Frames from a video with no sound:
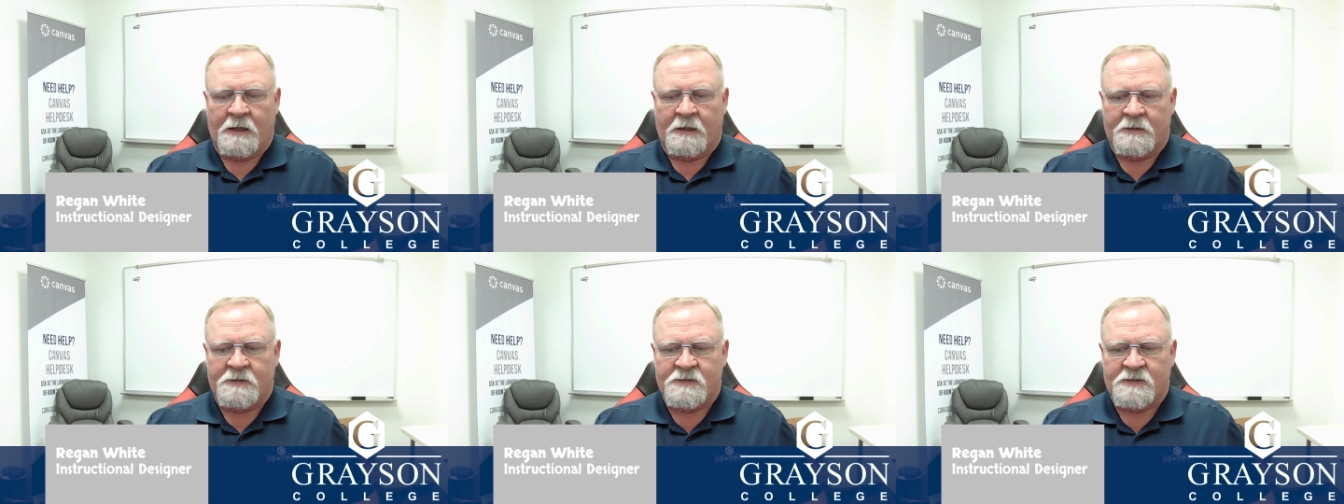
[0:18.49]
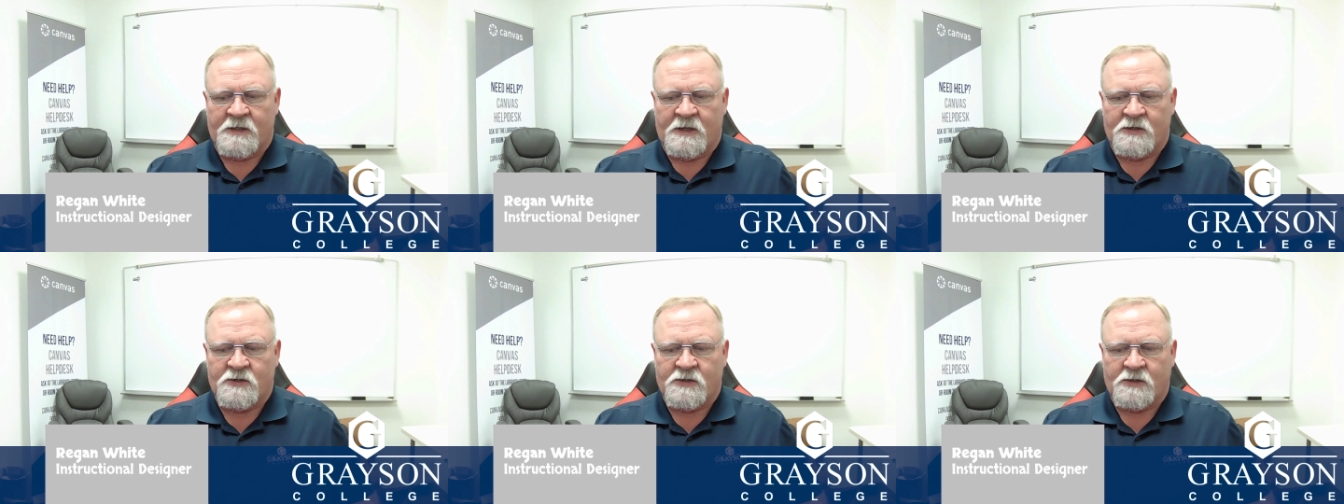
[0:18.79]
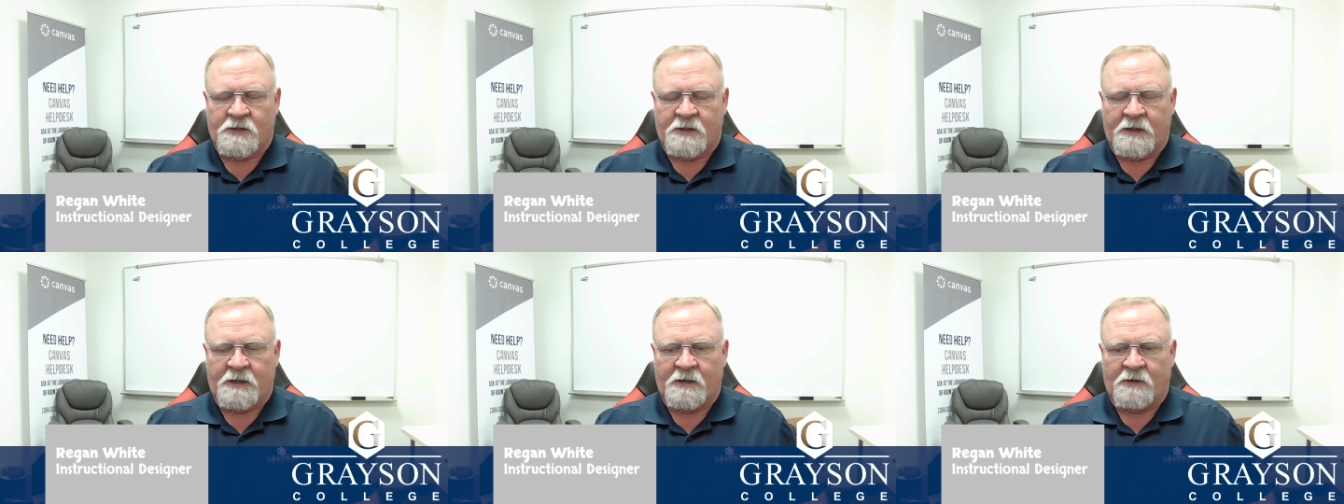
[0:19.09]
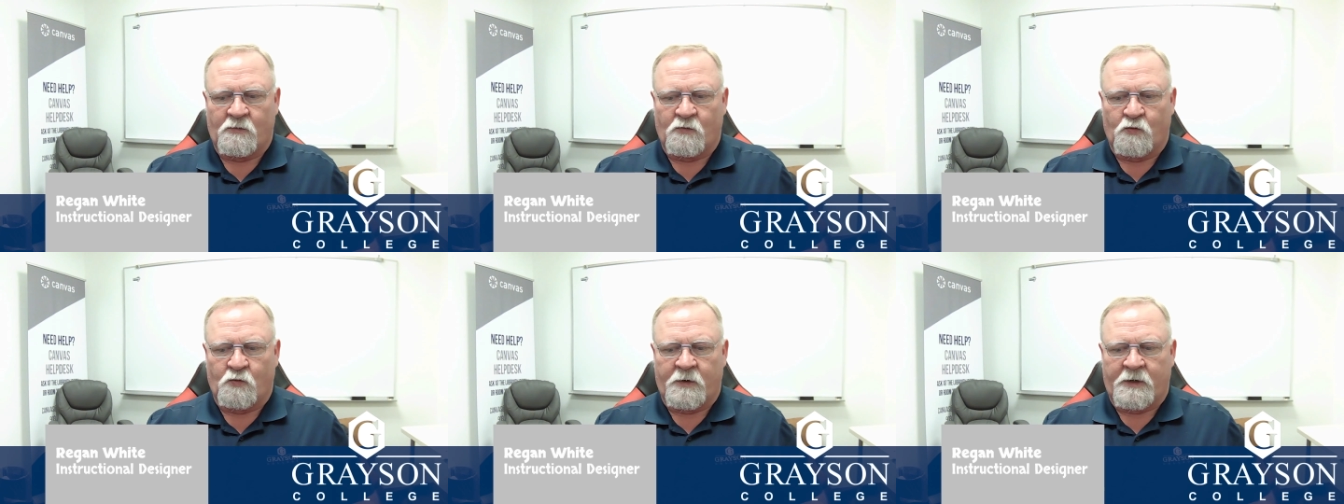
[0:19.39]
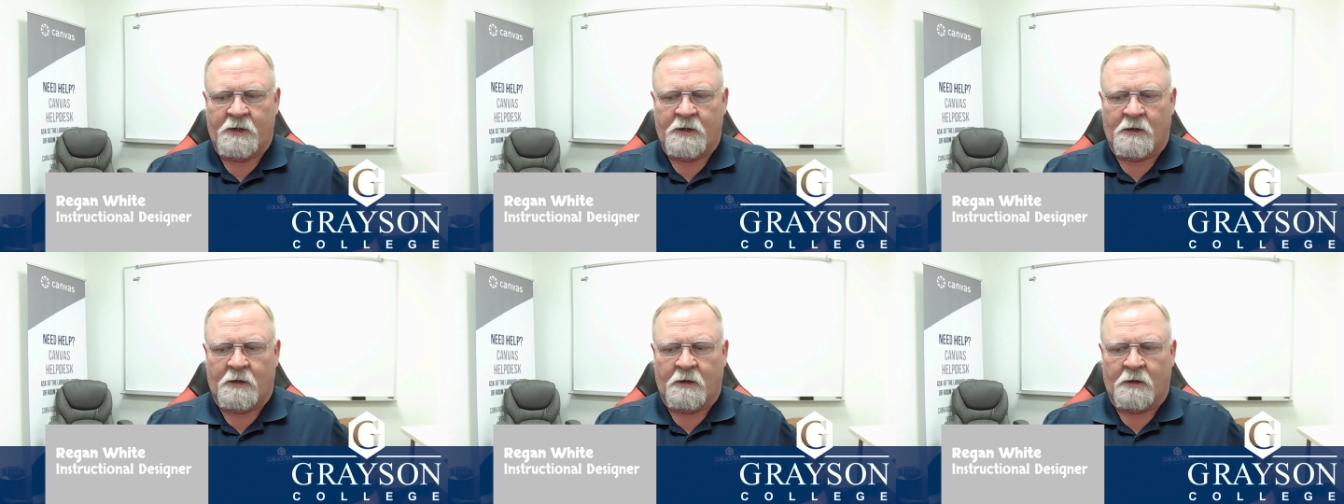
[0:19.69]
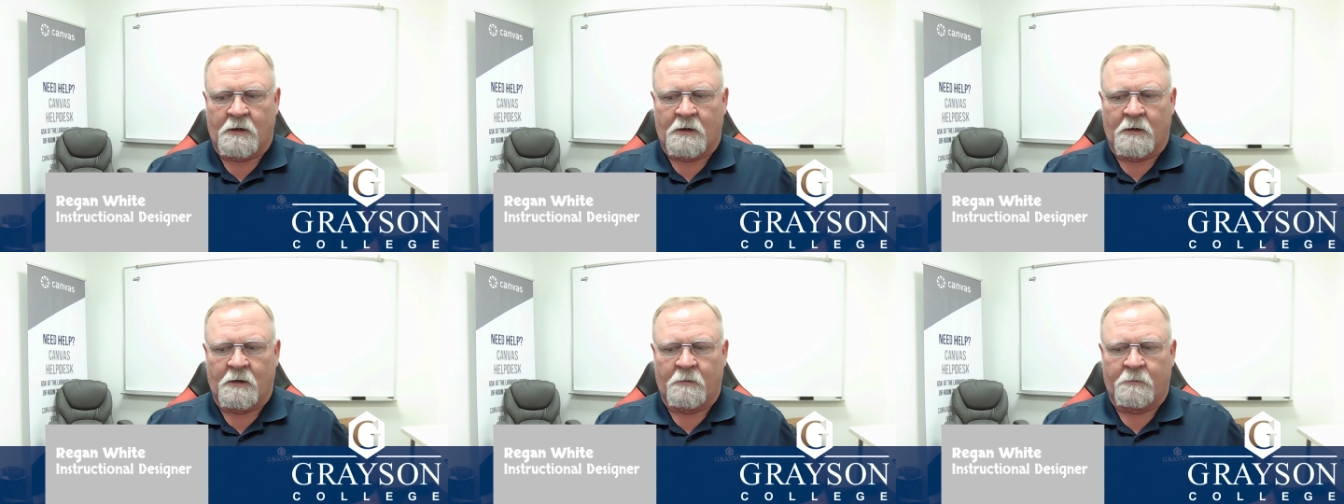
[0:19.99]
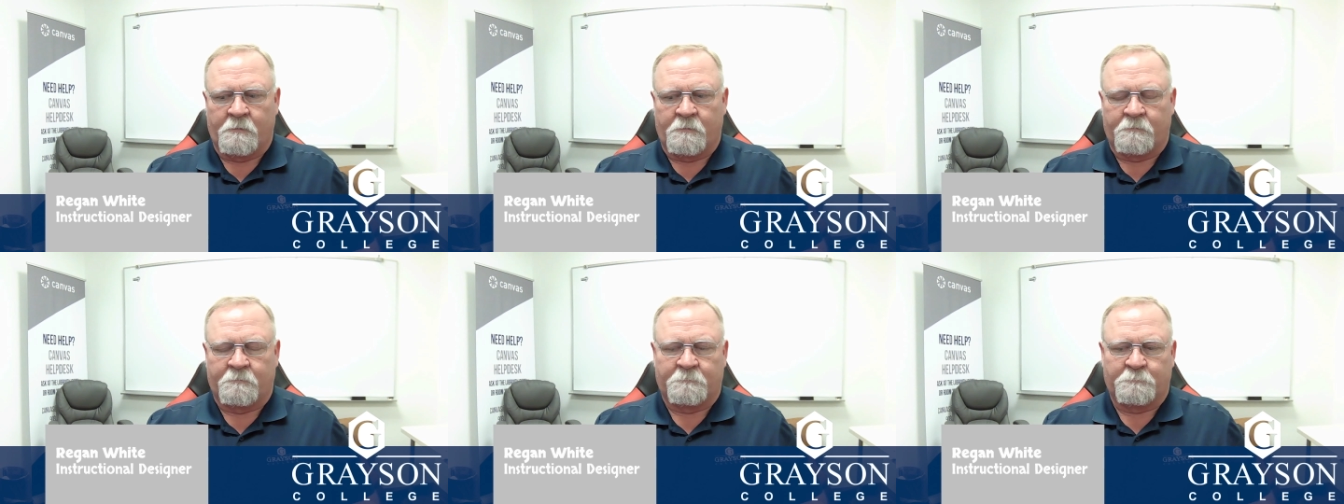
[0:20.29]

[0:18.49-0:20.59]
Essentially, we are